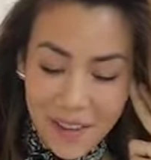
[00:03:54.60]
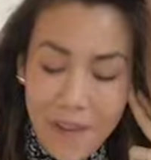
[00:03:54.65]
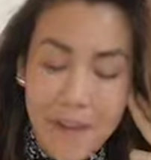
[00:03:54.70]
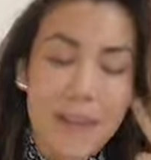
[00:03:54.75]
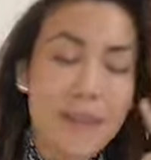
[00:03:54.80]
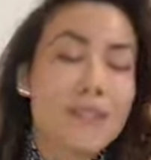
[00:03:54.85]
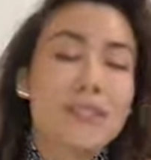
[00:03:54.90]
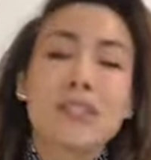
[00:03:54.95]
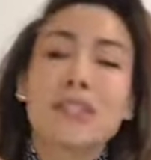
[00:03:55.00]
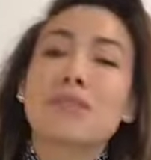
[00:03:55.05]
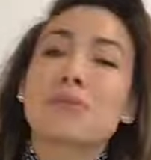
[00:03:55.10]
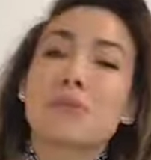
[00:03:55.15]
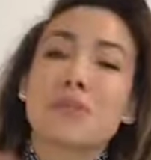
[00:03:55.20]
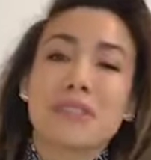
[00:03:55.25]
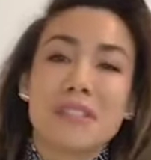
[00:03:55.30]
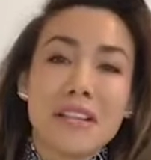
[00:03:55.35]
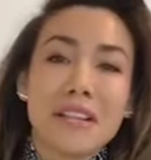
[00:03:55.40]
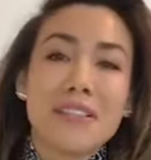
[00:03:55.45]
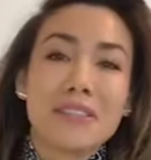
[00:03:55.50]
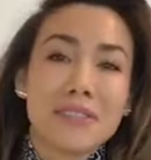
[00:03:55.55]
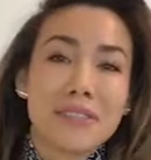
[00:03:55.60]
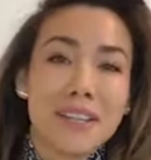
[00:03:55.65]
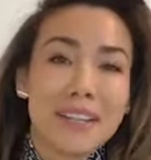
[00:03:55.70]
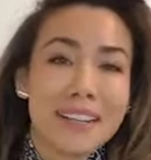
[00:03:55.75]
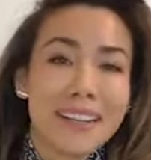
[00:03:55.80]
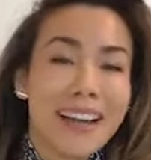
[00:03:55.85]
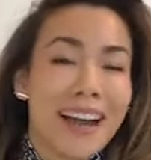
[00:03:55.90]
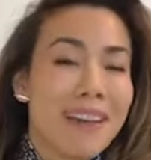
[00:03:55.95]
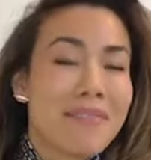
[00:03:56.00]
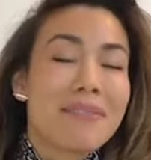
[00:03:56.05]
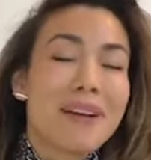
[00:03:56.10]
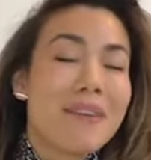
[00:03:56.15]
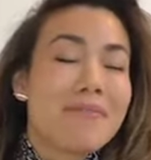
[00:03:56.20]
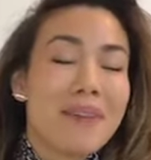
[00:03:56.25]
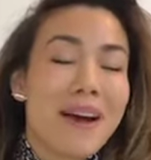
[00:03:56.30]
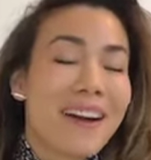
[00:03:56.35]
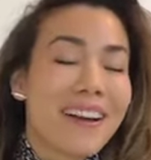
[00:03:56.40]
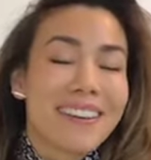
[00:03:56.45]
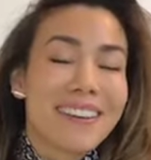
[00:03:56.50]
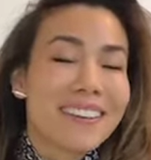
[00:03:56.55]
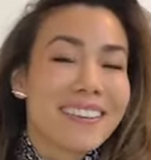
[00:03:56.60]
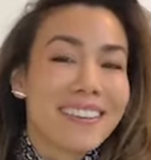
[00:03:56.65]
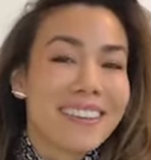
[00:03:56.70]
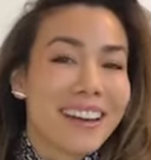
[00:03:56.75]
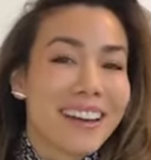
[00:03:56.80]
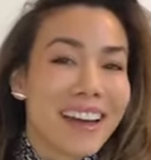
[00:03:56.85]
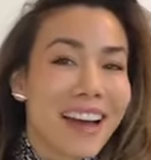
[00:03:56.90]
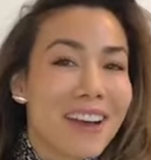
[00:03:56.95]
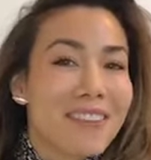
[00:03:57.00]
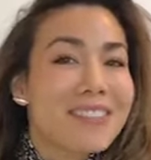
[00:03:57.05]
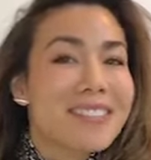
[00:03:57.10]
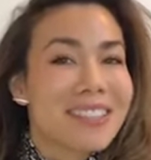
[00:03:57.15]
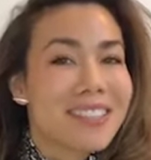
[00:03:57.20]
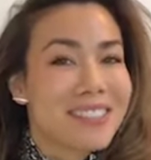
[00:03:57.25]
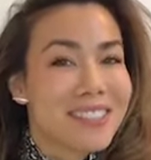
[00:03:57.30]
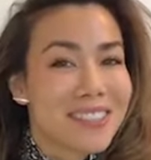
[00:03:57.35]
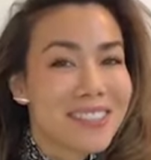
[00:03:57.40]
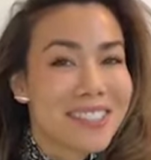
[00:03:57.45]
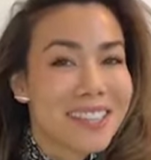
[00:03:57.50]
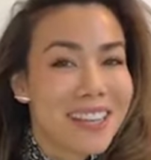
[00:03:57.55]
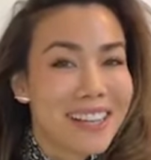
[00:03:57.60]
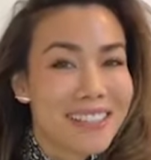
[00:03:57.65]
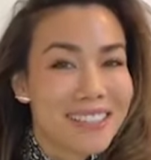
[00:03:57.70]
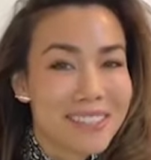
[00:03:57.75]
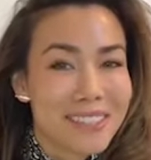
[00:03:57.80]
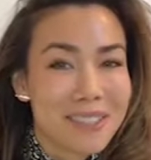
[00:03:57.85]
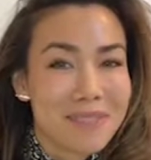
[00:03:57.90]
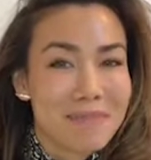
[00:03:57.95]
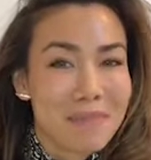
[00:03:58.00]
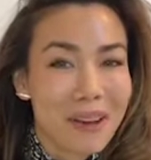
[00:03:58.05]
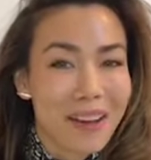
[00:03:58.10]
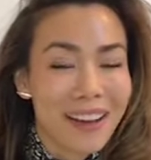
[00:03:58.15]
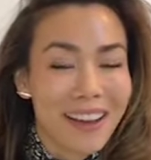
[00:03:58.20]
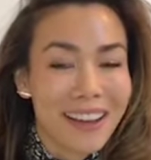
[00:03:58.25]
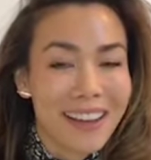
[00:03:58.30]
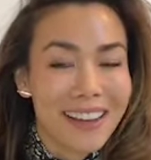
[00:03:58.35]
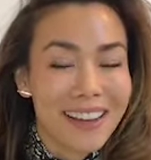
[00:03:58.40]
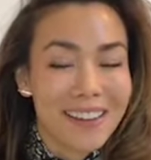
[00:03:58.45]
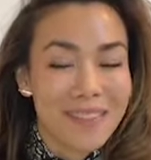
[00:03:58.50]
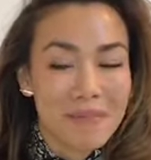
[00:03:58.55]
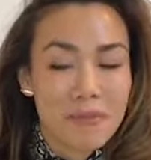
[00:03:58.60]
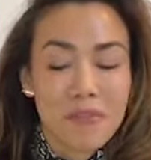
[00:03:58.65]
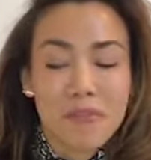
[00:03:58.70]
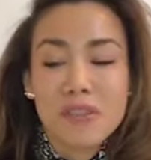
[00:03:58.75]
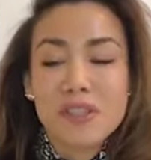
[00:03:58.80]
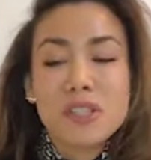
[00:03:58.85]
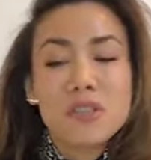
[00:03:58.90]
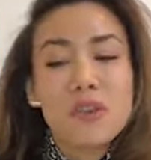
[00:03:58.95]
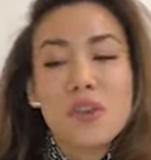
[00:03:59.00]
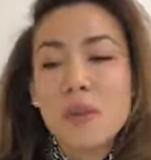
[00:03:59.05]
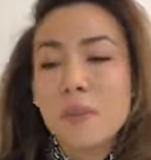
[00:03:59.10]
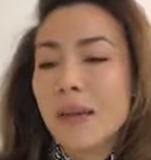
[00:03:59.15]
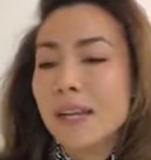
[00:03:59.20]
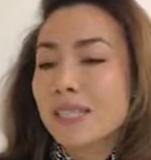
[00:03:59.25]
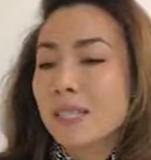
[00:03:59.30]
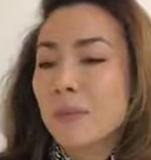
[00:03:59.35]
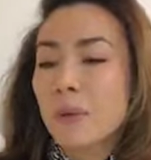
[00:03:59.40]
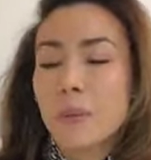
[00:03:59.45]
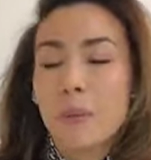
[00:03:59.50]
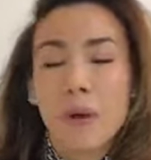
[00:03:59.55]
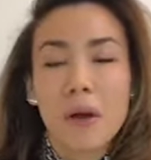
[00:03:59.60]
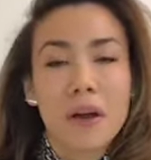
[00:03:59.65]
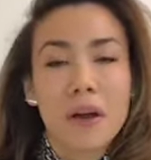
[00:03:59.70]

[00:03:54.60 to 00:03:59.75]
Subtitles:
okay, so this was an entertaining, I'm not gonna lie, I was entertained by, first of all, the basketball